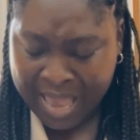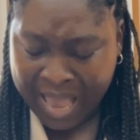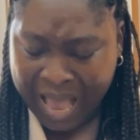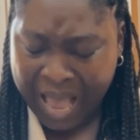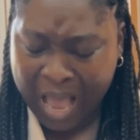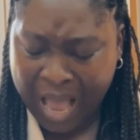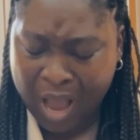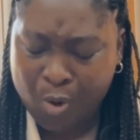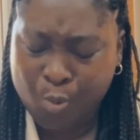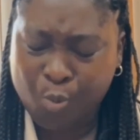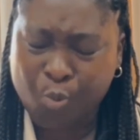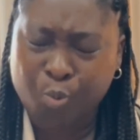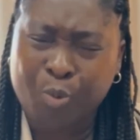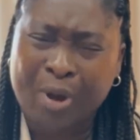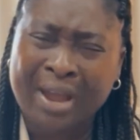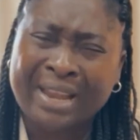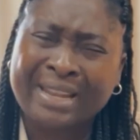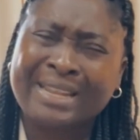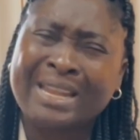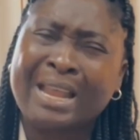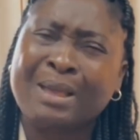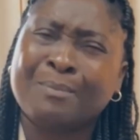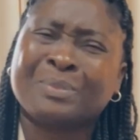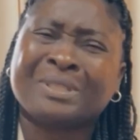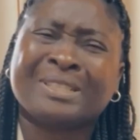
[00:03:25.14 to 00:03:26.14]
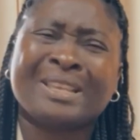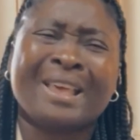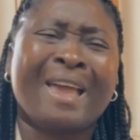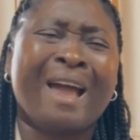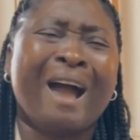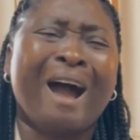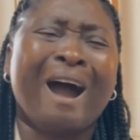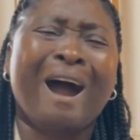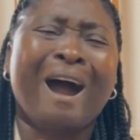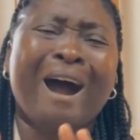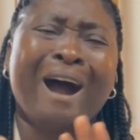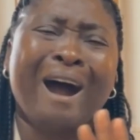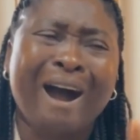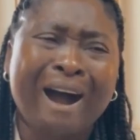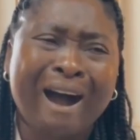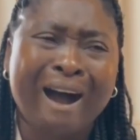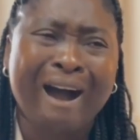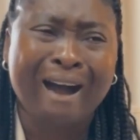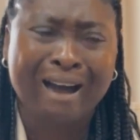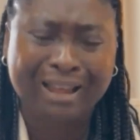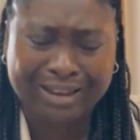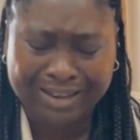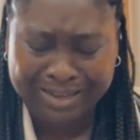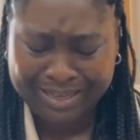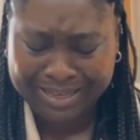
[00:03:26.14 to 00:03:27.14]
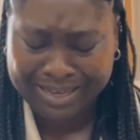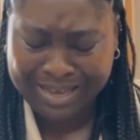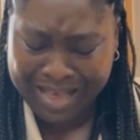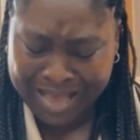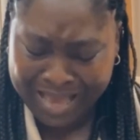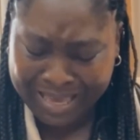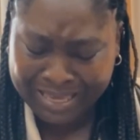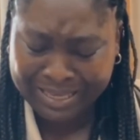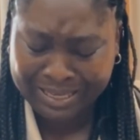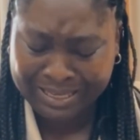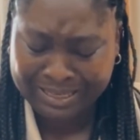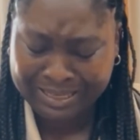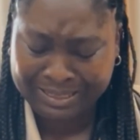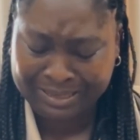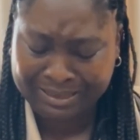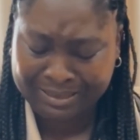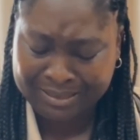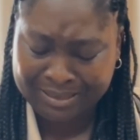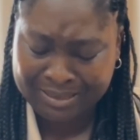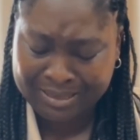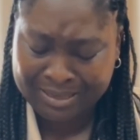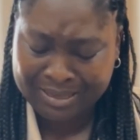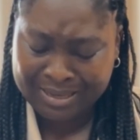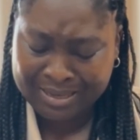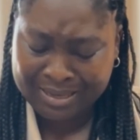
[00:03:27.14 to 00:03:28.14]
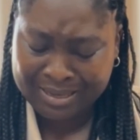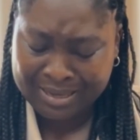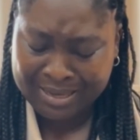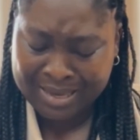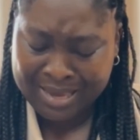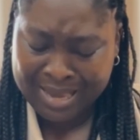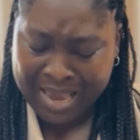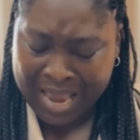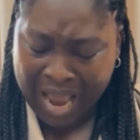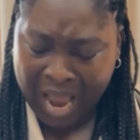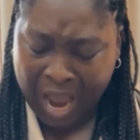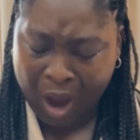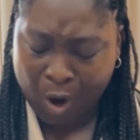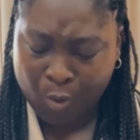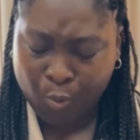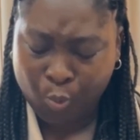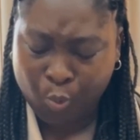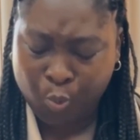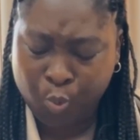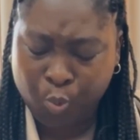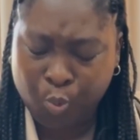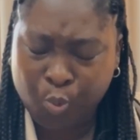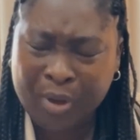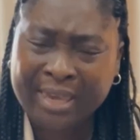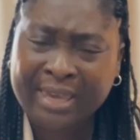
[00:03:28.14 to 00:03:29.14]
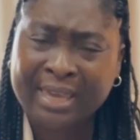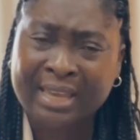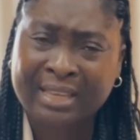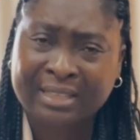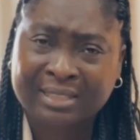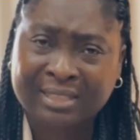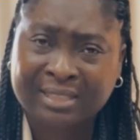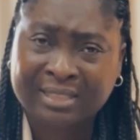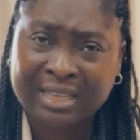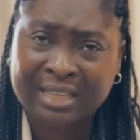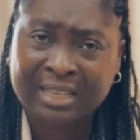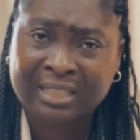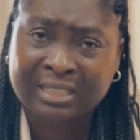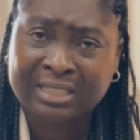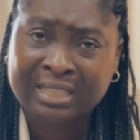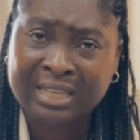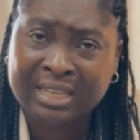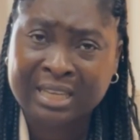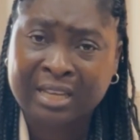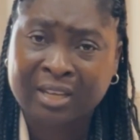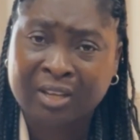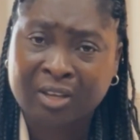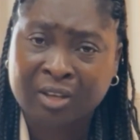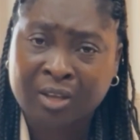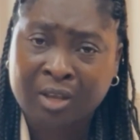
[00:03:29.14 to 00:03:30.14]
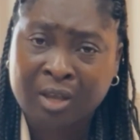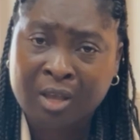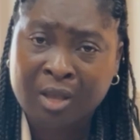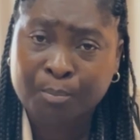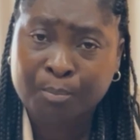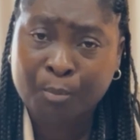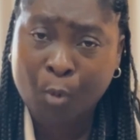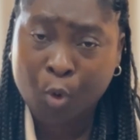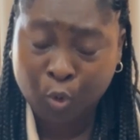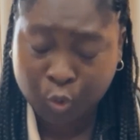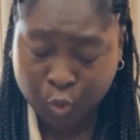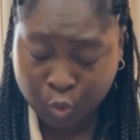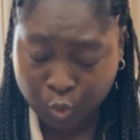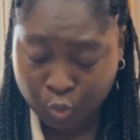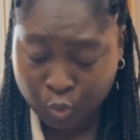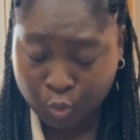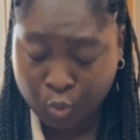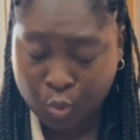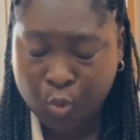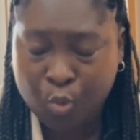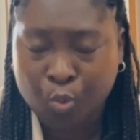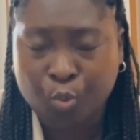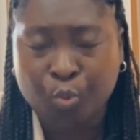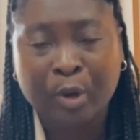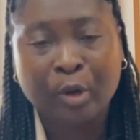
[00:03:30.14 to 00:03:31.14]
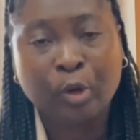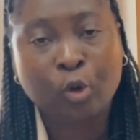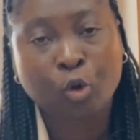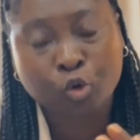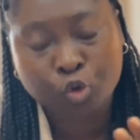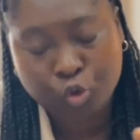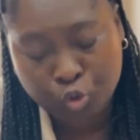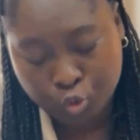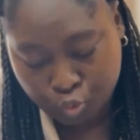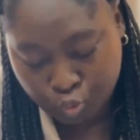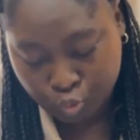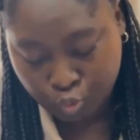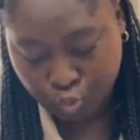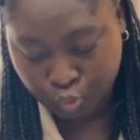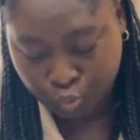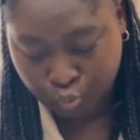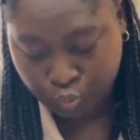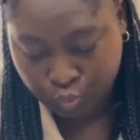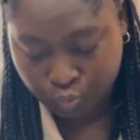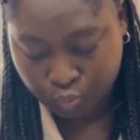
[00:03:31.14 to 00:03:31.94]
And when them say all kind of wicked thing about you when not true.